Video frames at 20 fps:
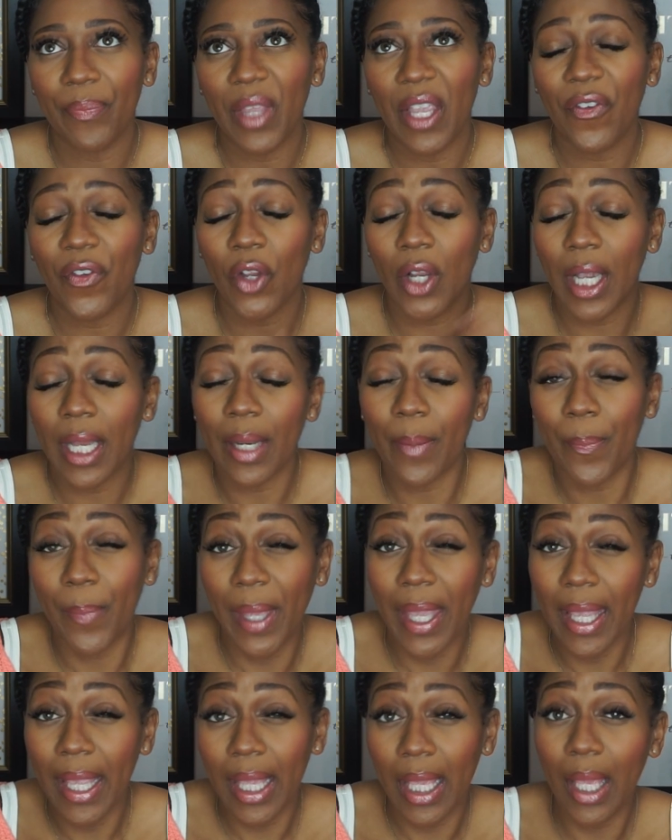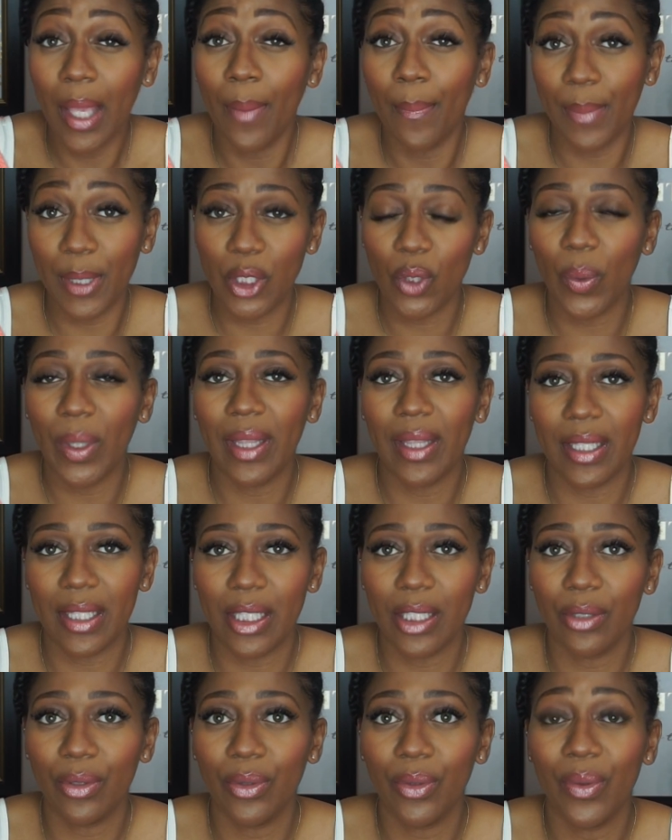if you're gonna pick between the
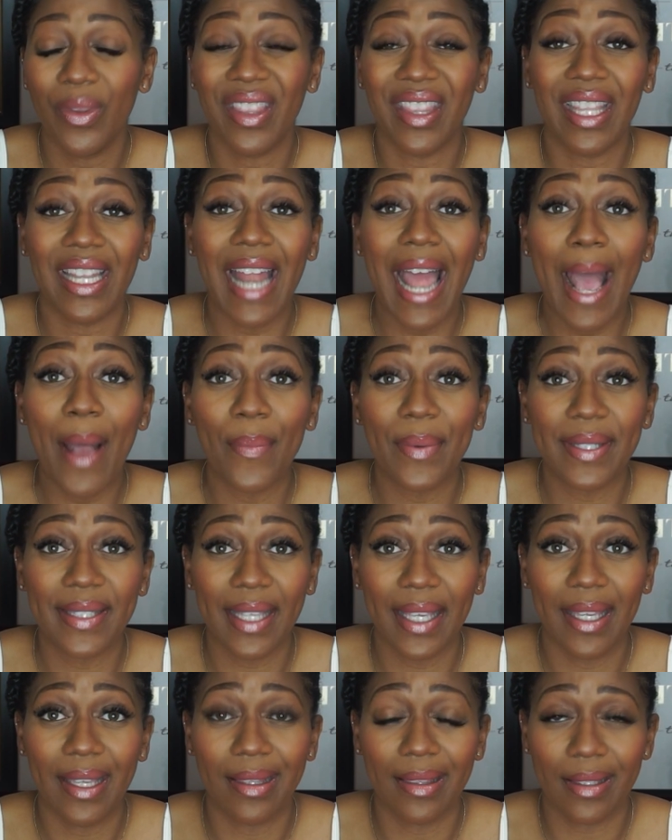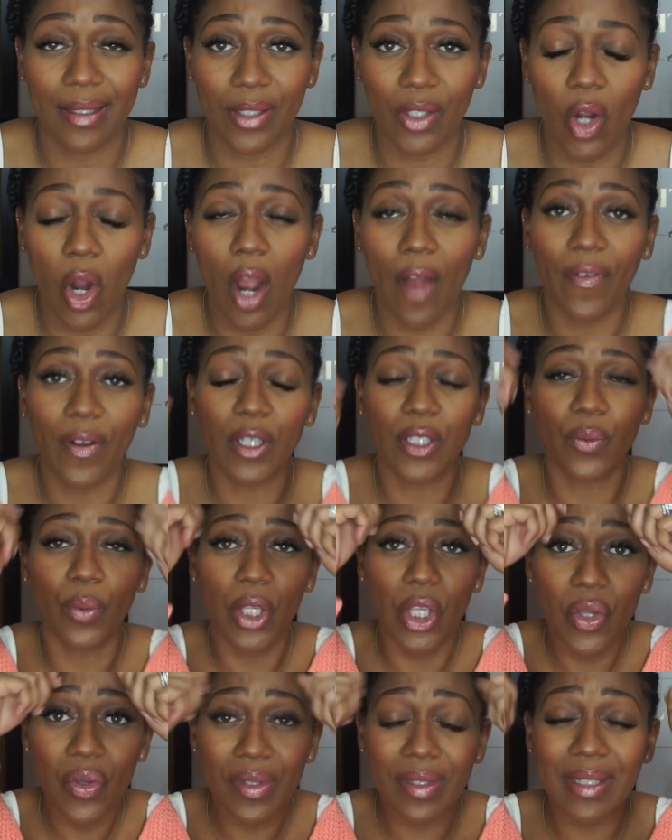two, then I would say get the scarf, because
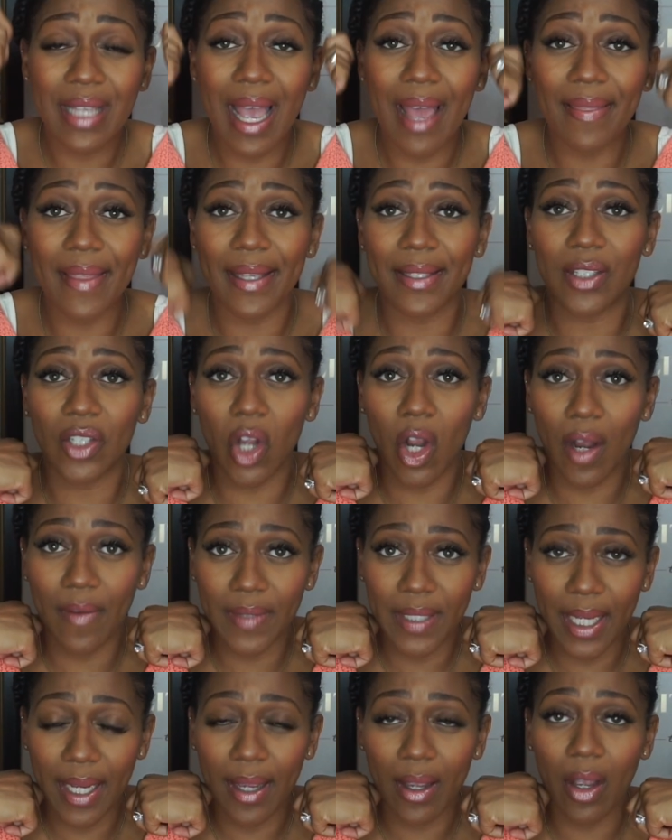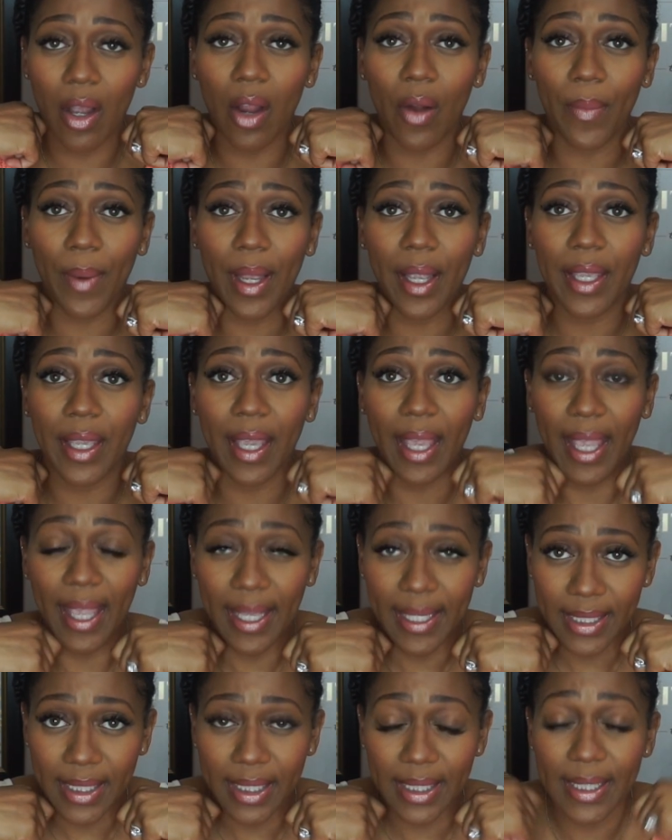when you tie that scarf down around your
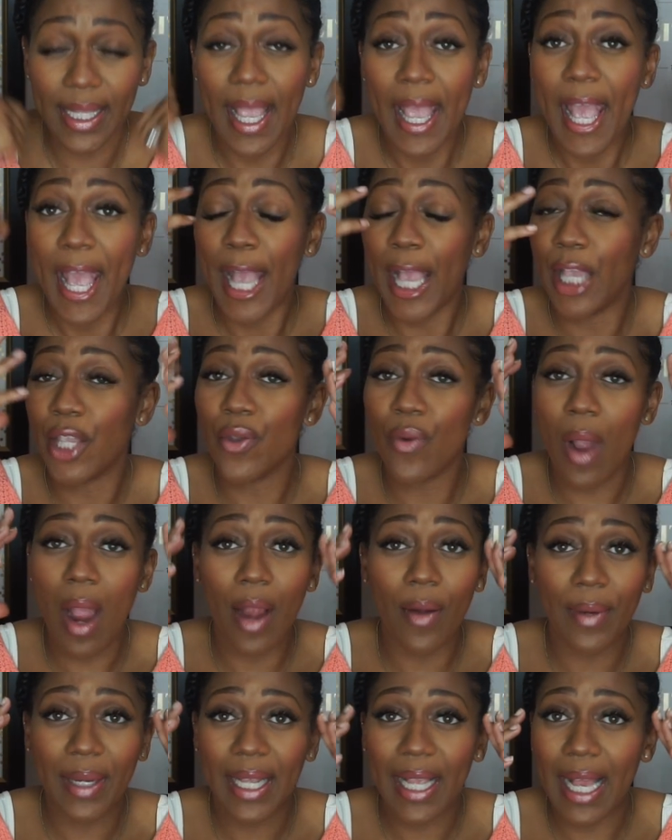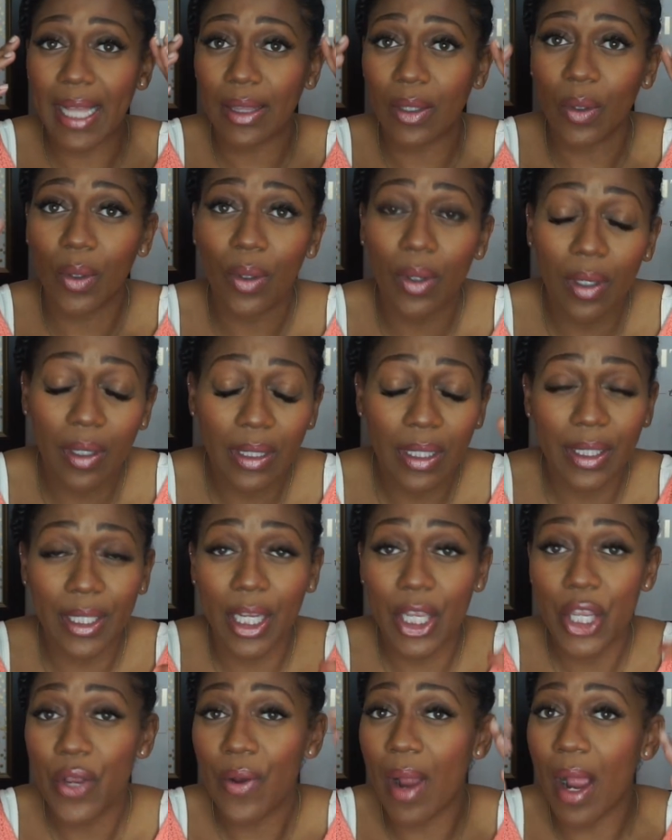edges and you already got the oil in
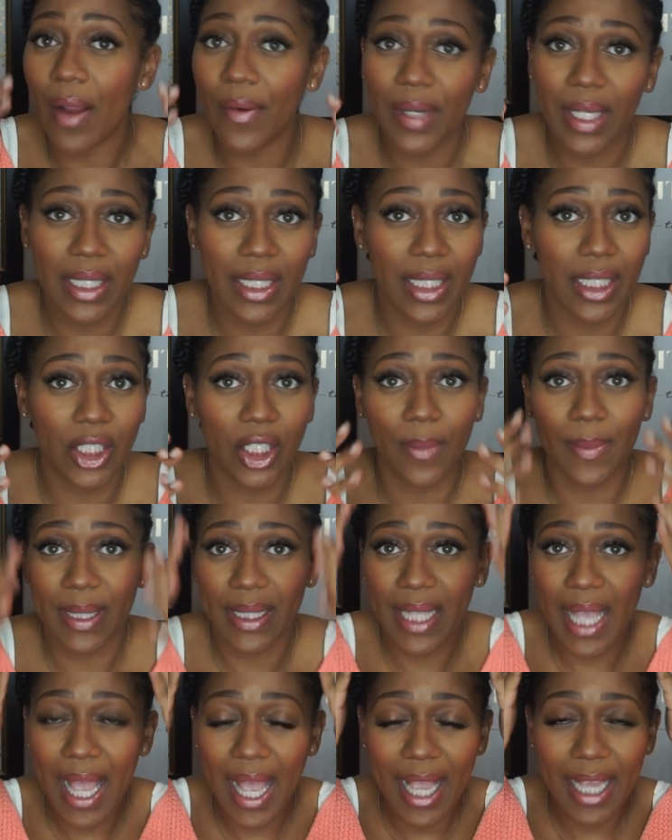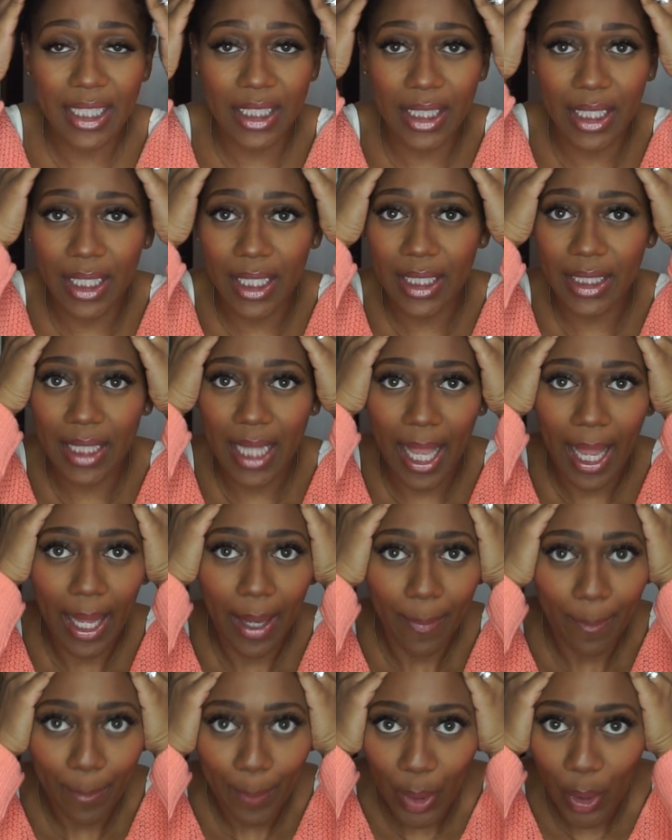there, you already did your massage, then it's
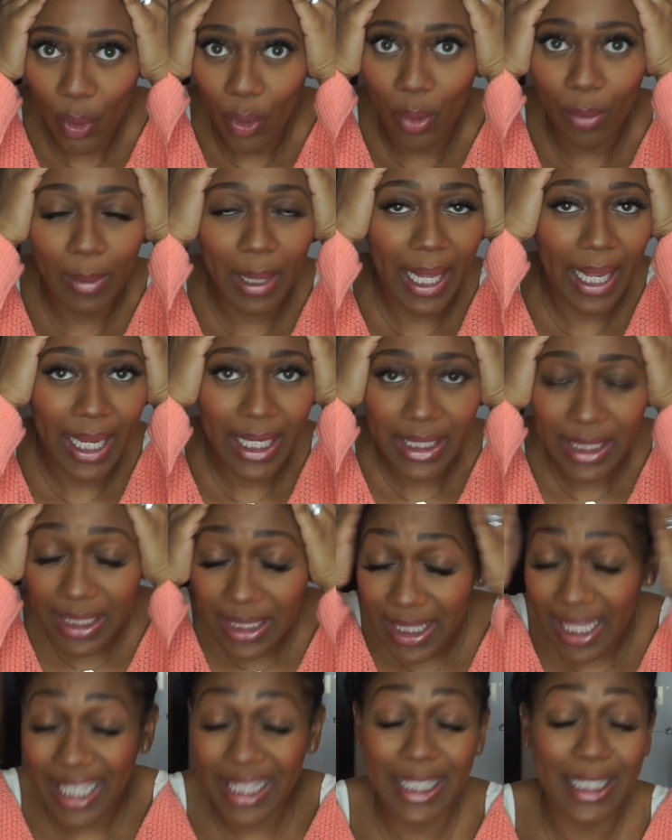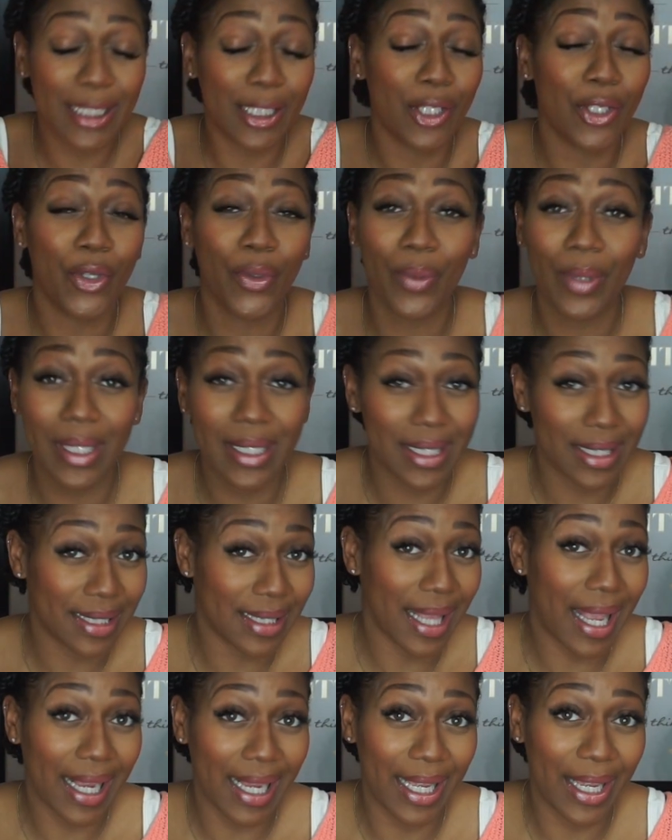like boom, laying just like this, and you really just
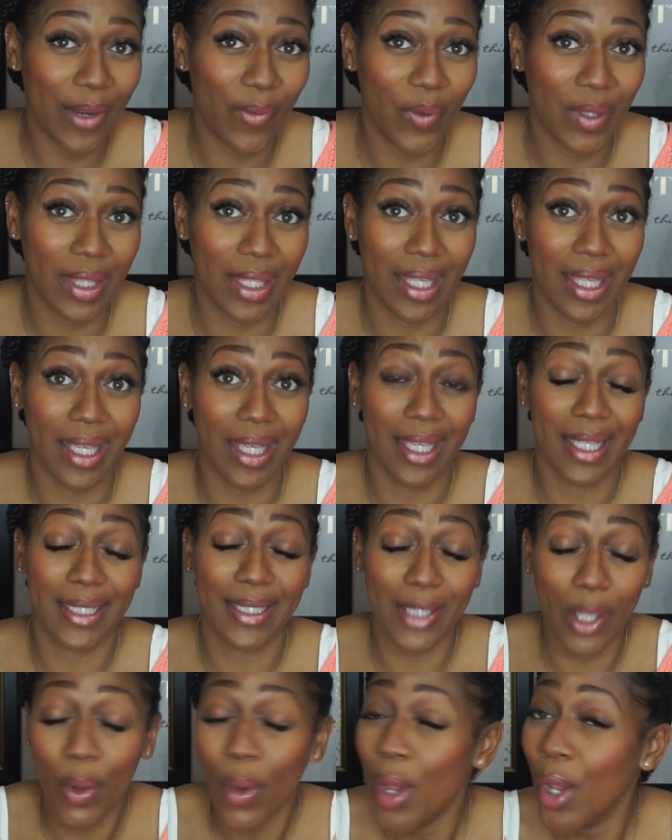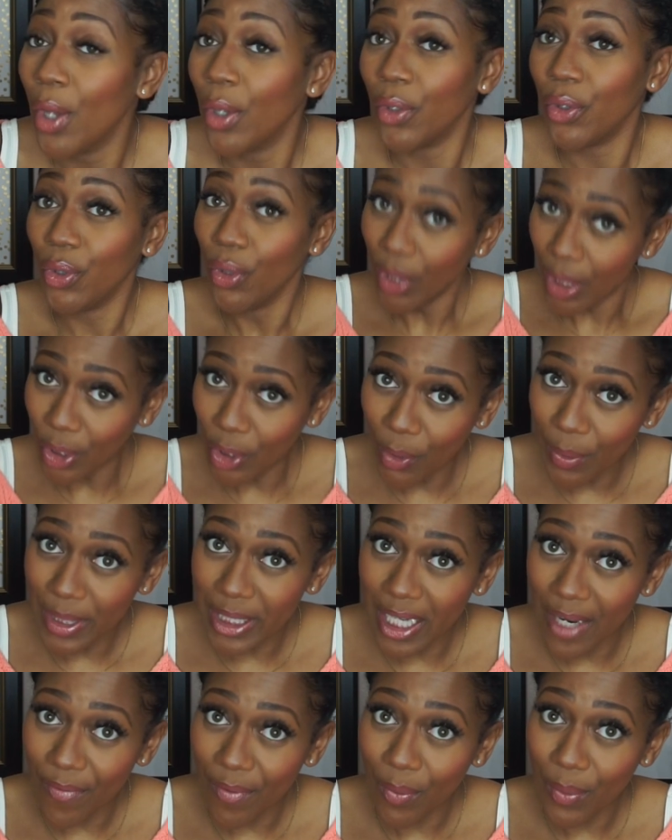locking everything in. So you can
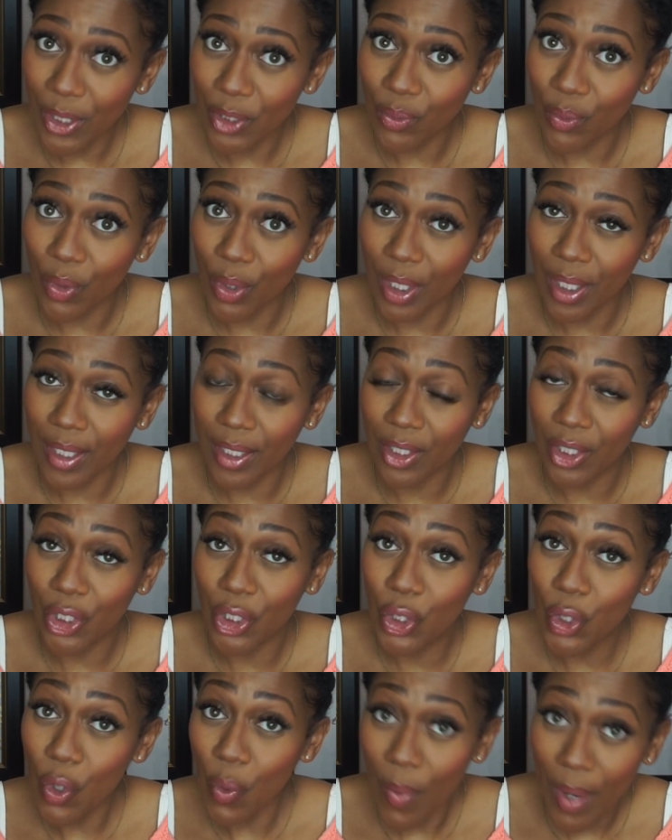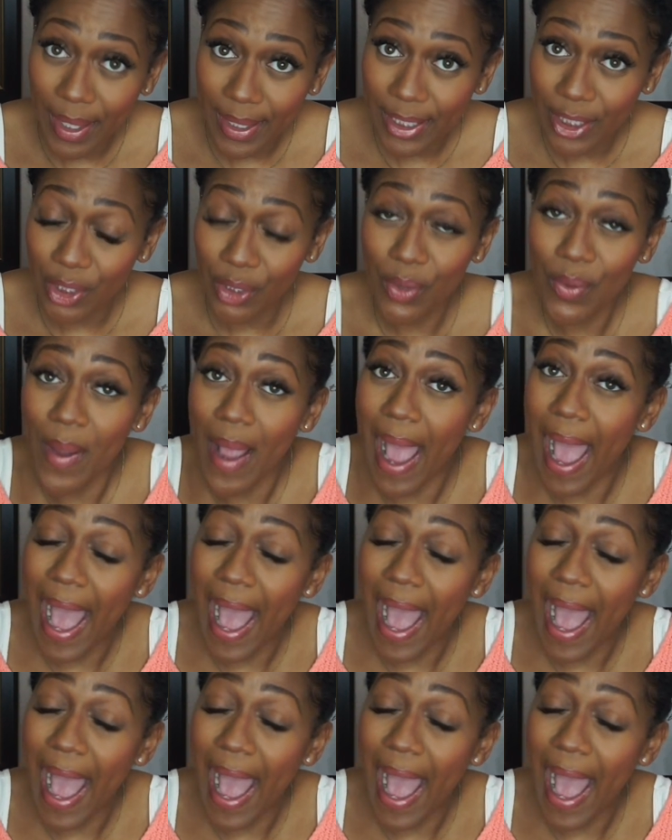do which one you want to do.